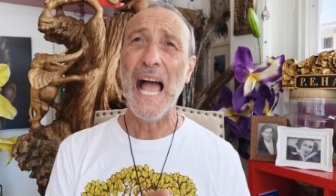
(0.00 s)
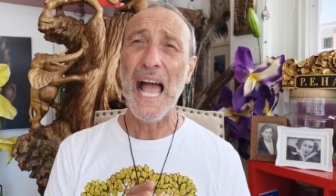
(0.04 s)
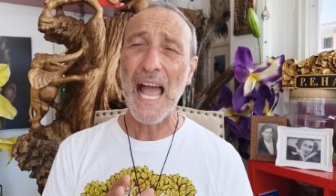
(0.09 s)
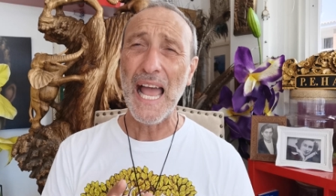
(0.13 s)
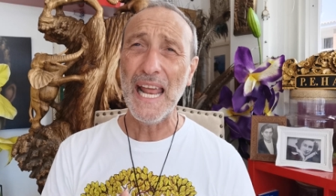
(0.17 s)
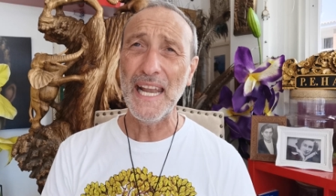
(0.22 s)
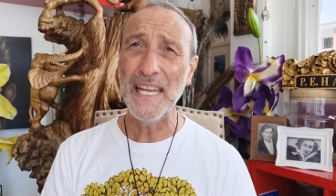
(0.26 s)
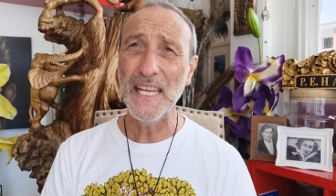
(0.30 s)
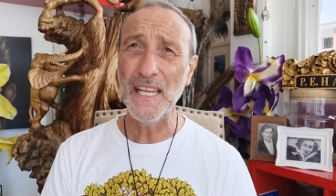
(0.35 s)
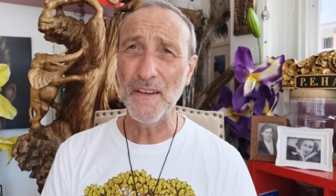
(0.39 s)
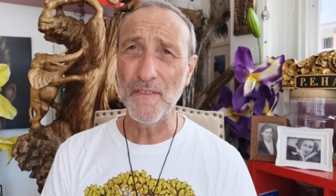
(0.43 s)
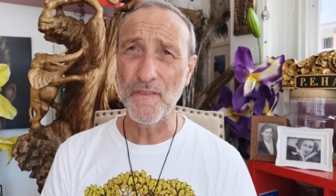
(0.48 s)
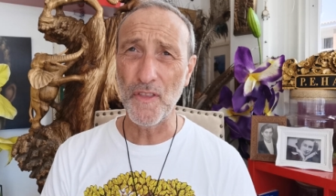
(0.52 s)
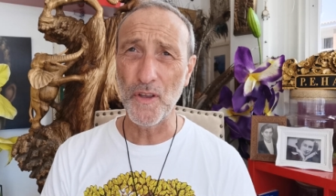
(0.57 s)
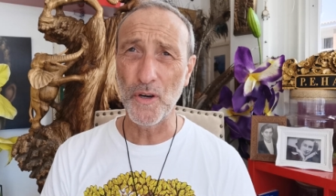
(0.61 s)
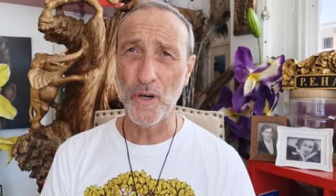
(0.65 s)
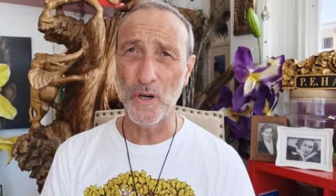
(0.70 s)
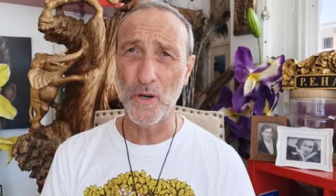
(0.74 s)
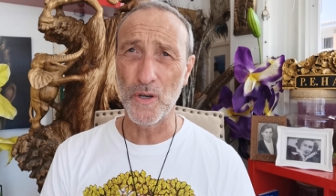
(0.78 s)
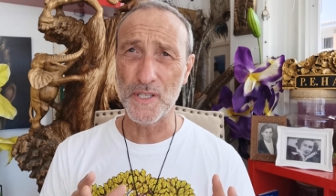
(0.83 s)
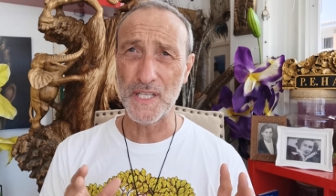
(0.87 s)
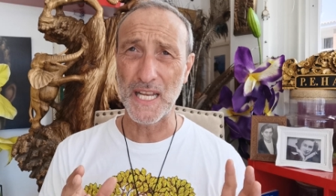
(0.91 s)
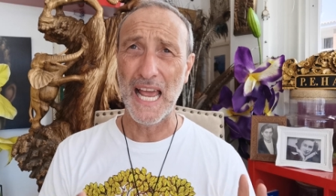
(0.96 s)
Any of
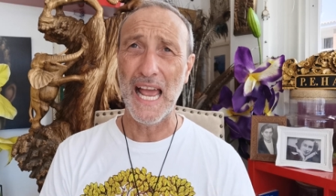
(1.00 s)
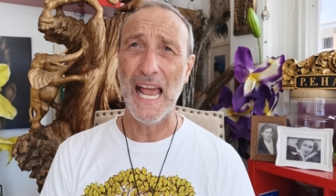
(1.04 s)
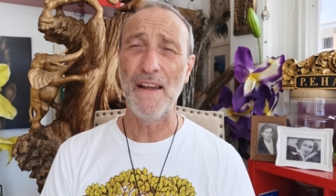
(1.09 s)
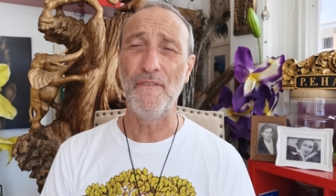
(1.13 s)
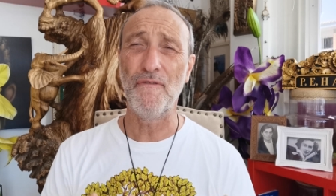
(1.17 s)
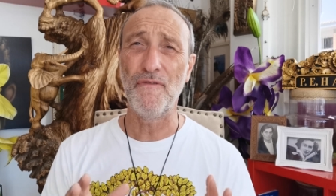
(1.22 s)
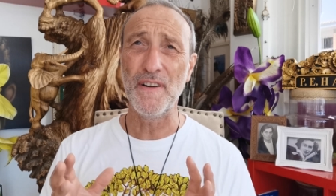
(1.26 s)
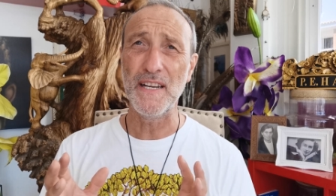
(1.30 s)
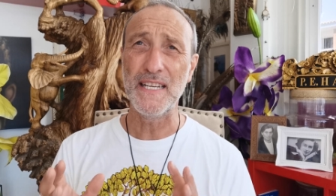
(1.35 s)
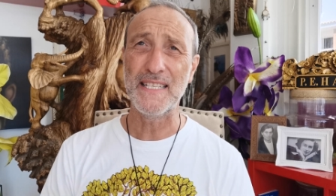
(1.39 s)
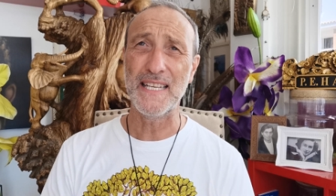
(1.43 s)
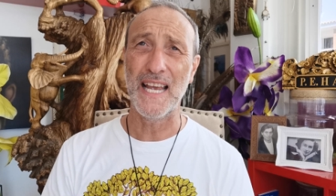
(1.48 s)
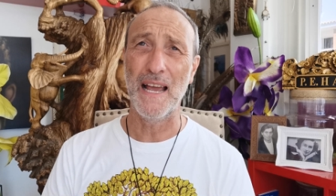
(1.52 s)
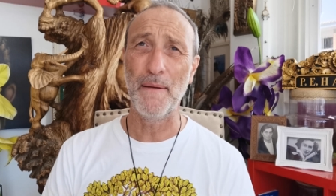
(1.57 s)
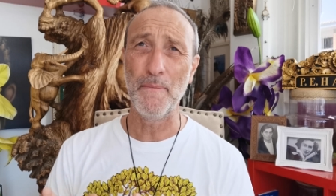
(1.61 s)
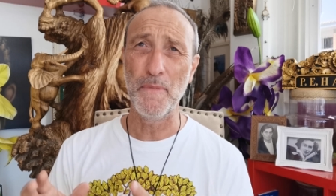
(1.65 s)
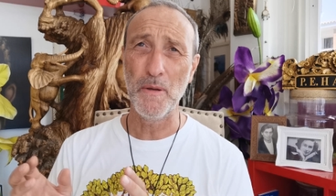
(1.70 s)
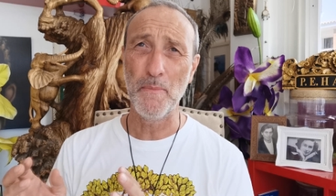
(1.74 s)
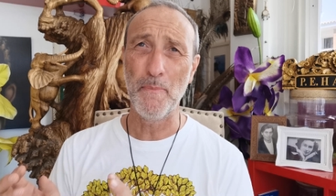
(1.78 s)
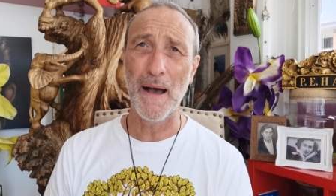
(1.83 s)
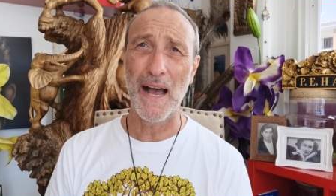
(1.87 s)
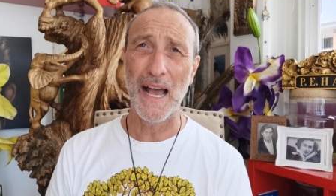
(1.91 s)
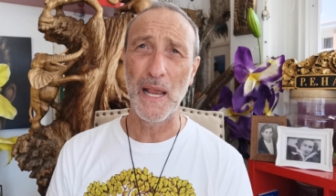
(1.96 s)
those, every time
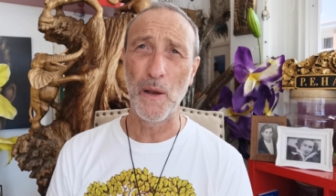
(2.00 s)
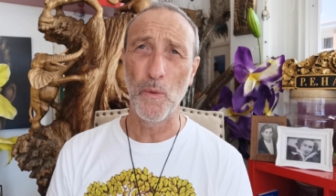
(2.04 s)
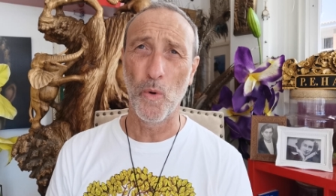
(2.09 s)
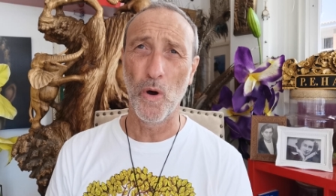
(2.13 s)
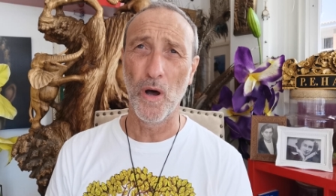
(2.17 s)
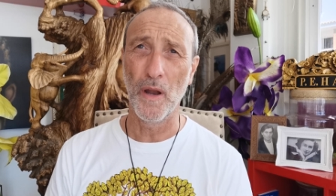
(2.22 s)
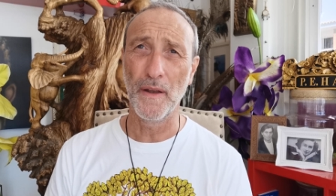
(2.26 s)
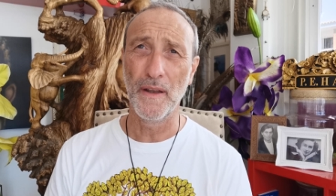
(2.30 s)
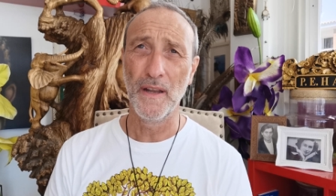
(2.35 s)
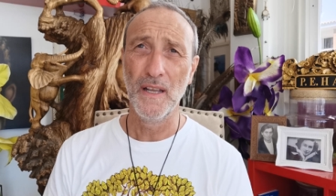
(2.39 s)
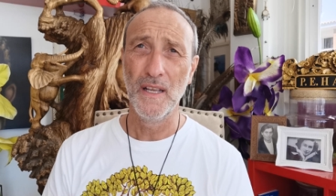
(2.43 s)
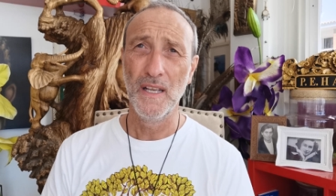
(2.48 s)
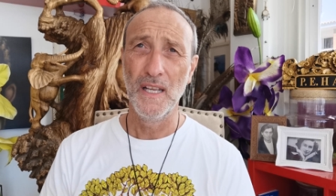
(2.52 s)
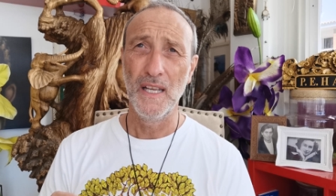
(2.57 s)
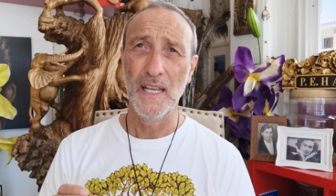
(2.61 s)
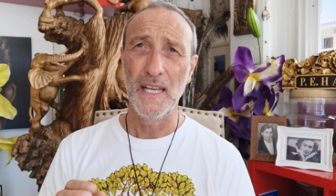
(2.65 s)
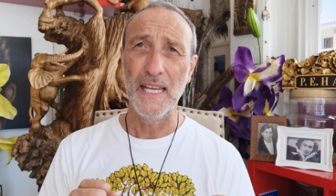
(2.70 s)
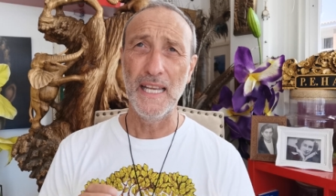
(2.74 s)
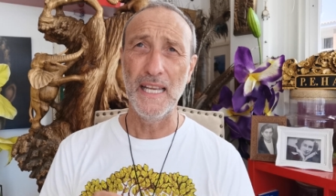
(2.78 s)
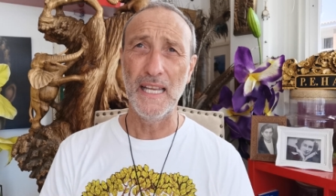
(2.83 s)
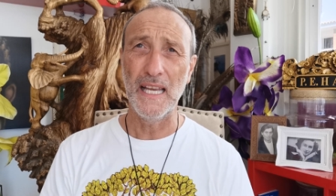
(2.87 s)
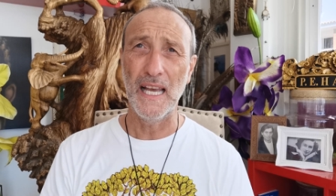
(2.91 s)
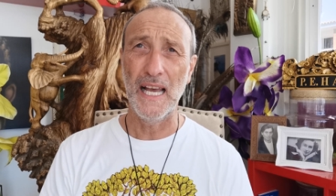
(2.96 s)
you buy one,
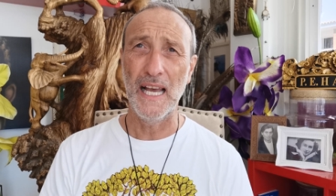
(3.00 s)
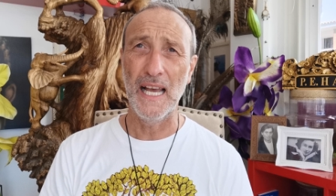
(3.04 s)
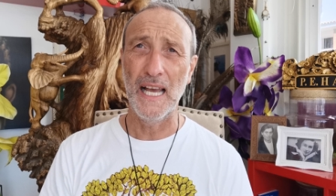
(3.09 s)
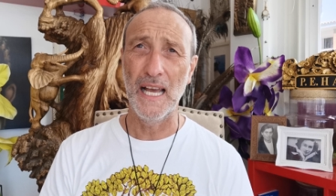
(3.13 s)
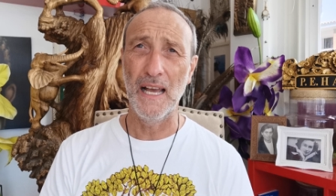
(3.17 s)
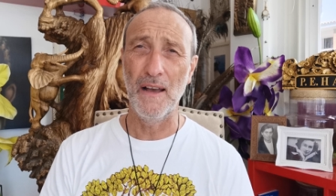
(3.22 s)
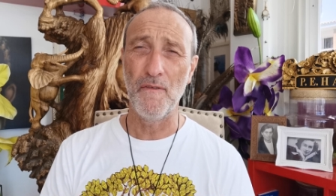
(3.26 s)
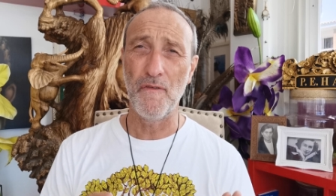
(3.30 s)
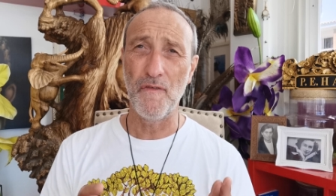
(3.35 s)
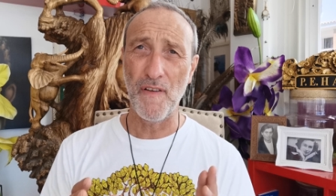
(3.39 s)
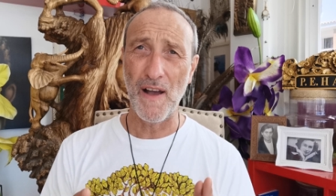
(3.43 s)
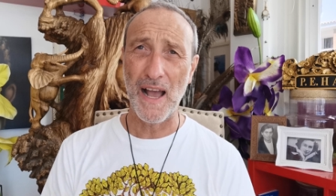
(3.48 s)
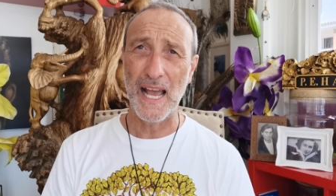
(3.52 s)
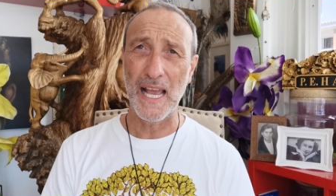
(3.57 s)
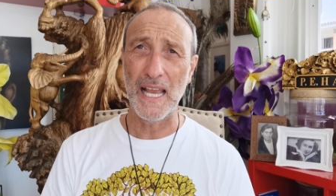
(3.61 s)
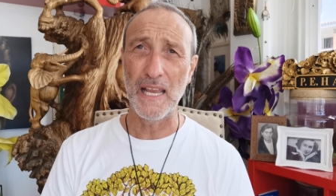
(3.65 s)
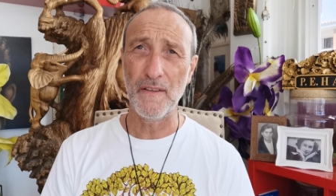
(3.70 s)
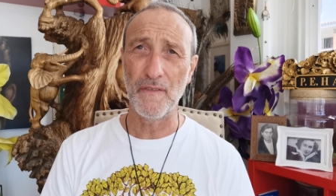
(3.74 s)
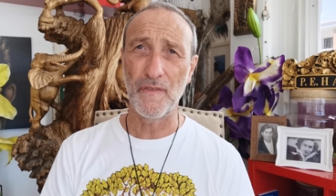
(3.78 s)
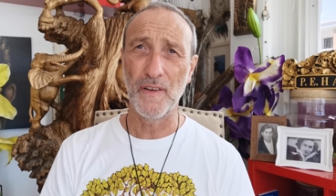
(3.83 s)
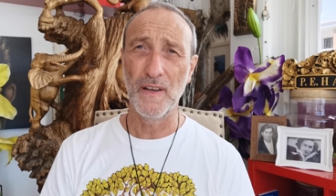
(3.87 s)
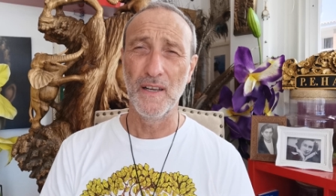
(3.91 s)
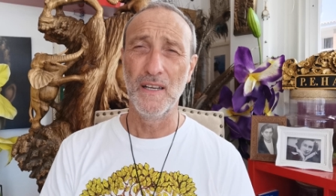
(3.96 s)
it uh,
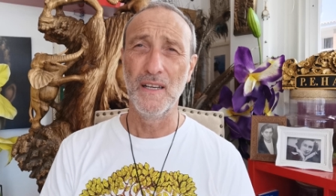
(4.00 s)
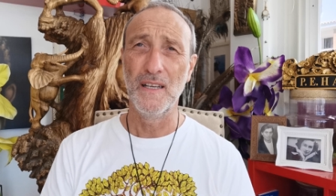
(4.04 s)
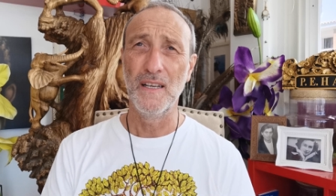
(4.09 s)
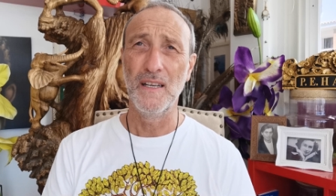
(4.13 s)
five.